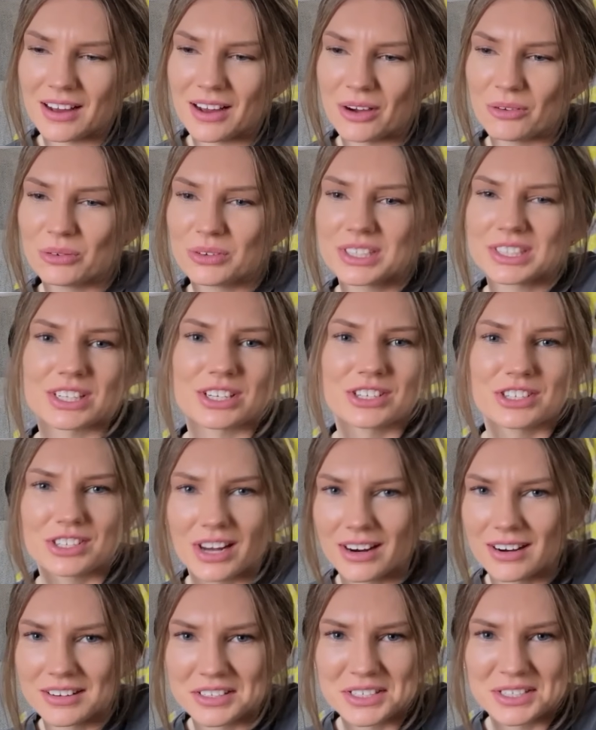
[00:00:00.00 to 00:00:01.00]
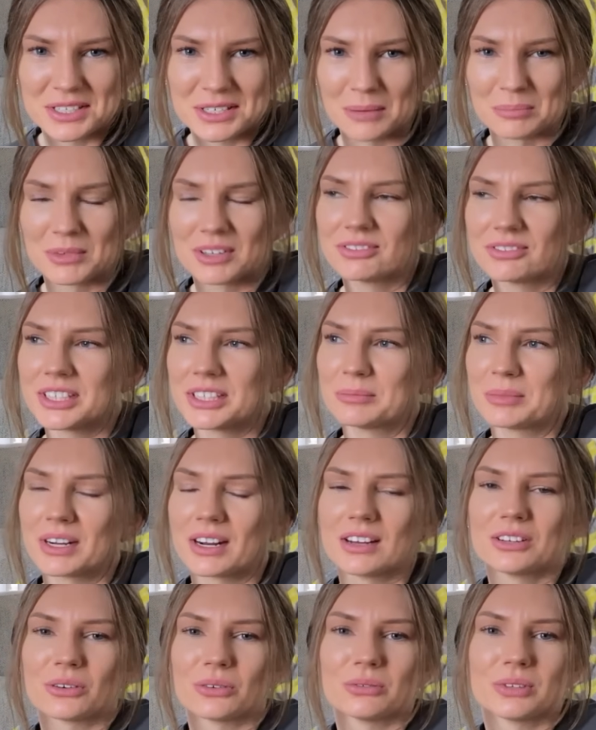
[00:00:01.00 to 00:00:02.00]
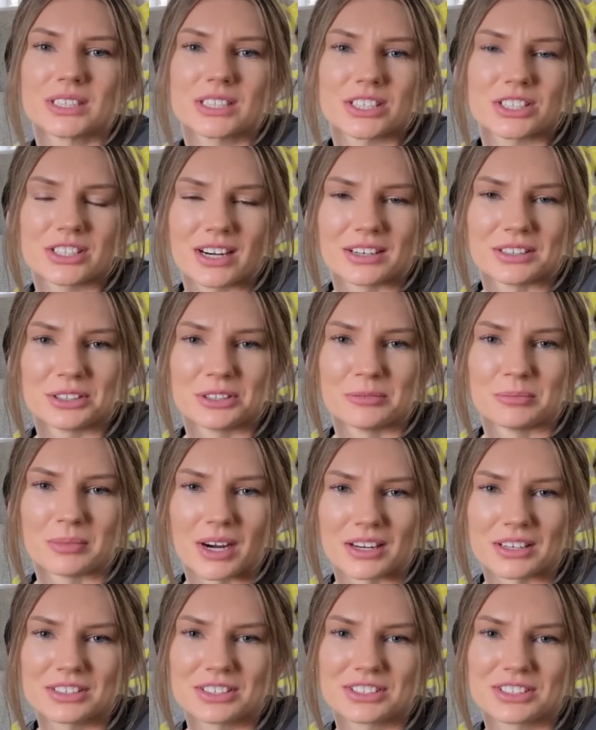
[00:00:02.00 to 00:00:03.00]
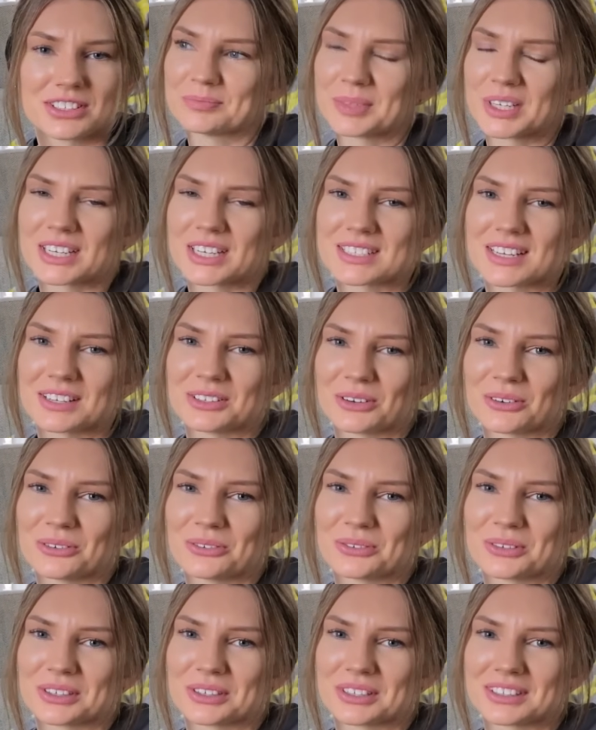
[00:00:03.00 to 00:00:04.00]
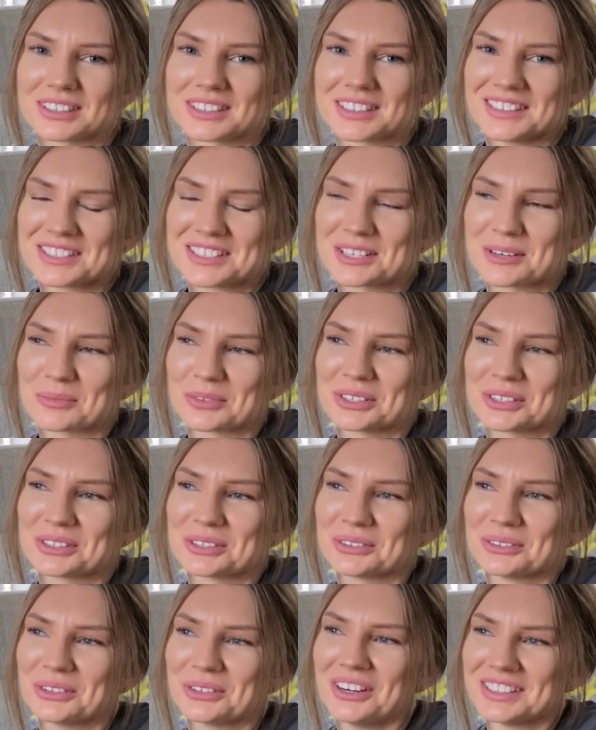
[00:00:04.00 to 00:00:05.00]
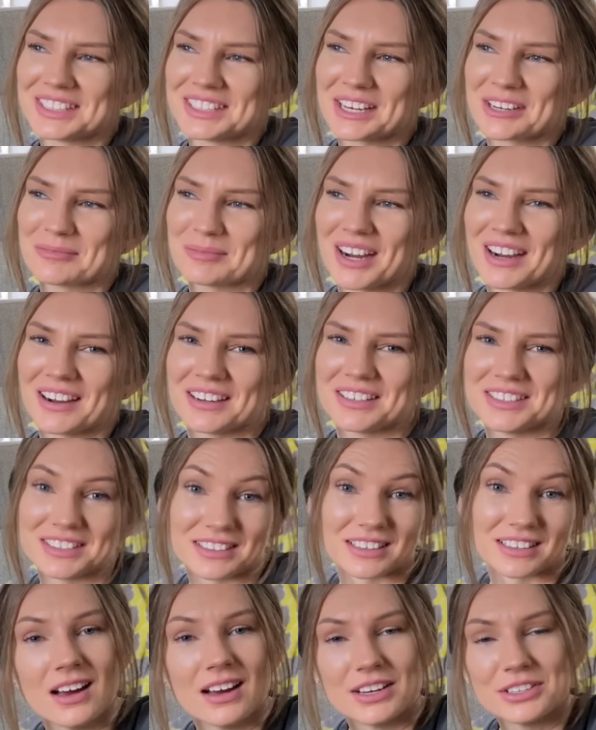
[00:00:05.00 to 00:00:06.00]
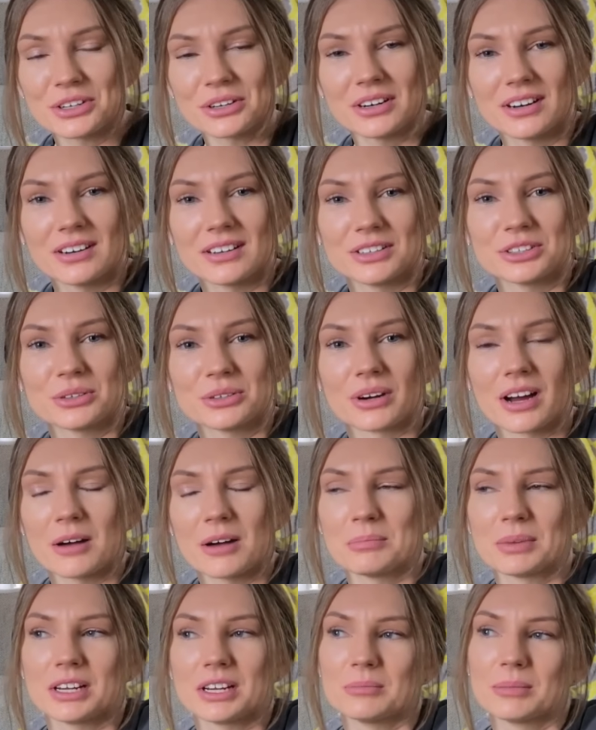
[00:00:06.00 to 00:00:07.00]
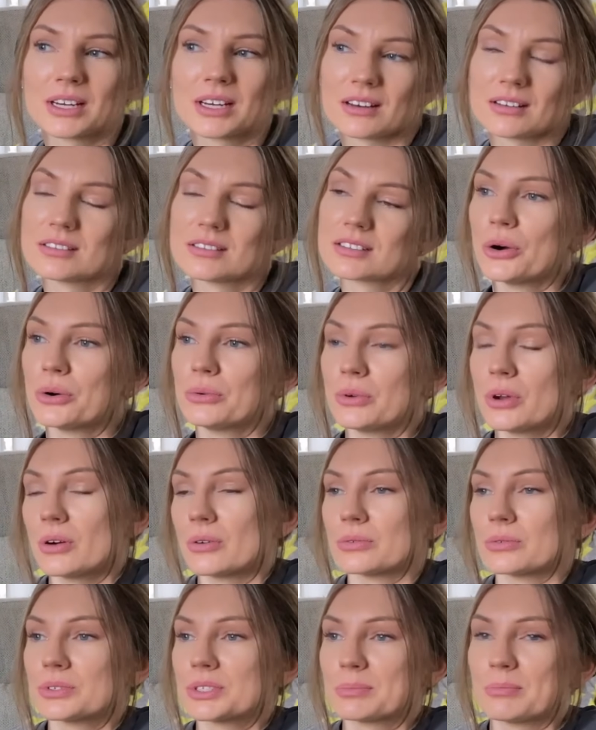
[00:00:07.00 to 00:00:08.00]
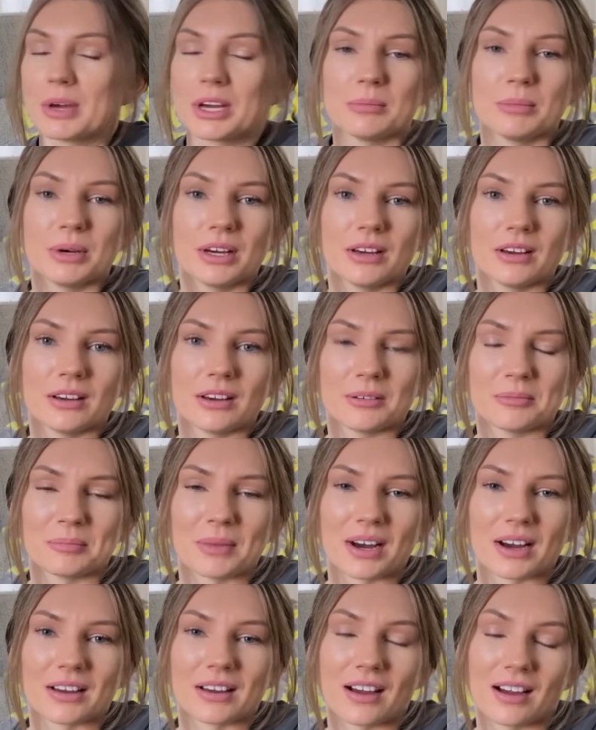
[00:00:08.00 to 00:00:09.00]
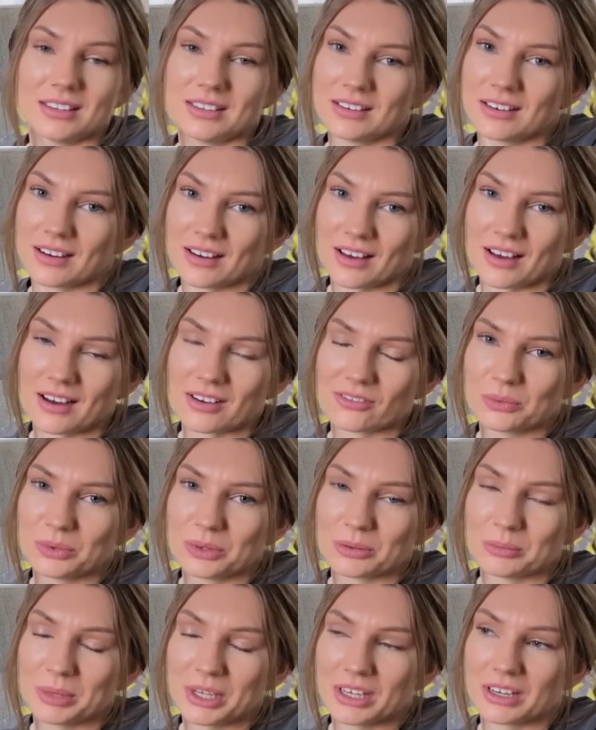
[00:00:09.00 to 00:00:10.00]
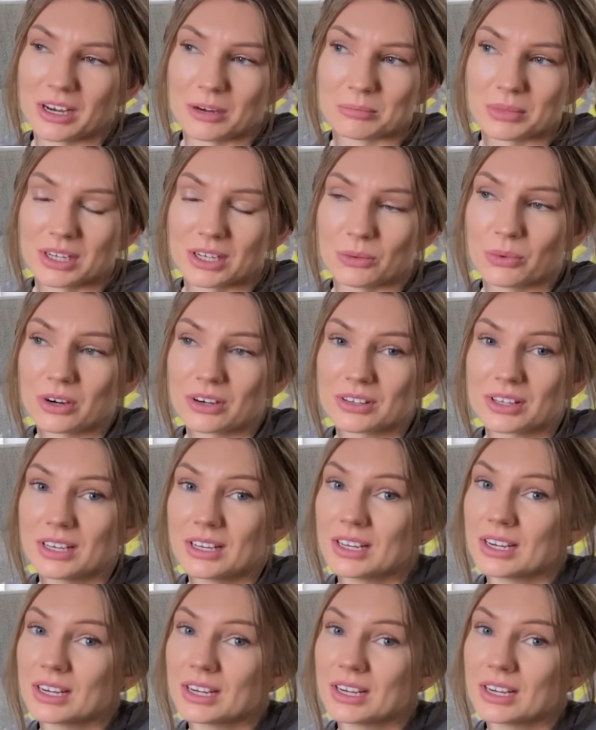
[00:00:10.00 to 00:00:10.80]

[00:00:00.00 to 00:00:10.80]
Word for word: I want to share some of it, but I don't want to share too much because I don't want someone to take my idea and turn it into a company because who knows, maybe my idea I have will be company worthy.